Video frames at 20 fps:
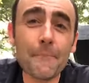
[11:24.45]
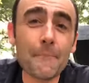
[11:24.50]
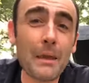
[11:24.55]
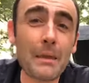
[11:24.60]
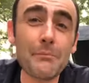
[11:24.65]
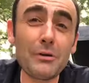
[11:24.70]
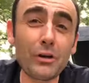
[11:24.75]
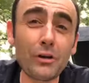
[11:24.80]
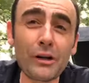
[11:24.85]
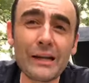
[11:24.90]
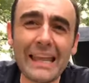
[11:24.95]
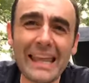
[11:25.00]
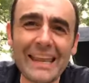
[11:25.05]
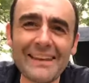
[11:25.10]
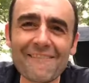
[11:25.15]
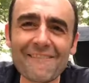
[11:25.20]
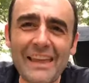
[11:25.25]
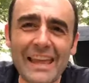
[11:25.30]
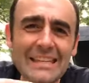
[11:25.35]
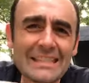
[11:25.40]
Maybe you're an
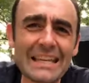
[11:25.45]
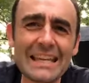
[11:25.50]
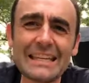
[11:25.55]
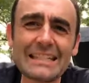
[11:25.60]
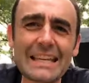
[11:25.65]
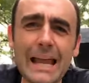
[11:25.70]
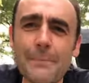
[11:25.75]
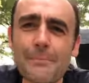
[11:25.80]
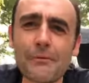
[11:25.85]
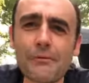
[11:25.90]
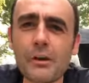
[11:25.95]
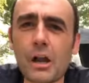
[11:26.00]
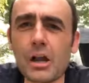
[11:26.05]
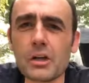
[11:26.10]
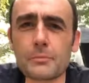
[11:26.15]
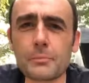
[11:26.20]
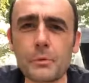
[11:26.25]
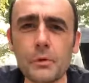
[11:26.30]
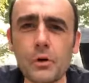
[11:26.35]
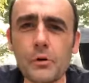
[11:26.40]
inventing type of an
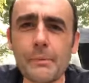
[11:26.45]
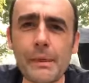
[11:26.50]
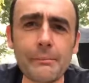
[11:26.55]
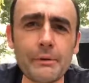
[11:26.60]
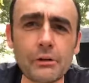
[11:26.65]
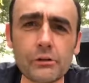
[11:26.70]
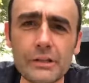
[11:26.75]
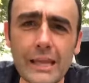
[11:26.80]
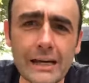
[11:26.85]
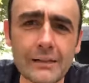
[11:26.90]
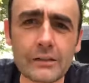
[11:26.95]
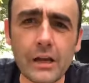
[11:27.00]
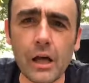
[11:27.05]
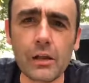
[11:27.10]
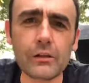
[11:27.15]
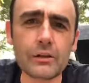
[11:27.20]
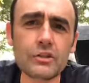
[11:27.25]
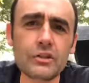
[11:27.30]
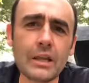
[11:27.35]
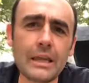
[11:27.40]
entrepreneur. Maybe you're
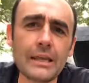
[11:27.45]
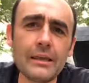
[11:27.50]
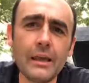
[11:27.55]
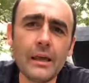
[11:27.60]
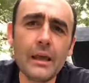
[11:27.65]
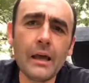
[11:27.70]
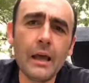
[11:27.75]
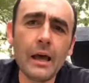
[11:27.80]
technology.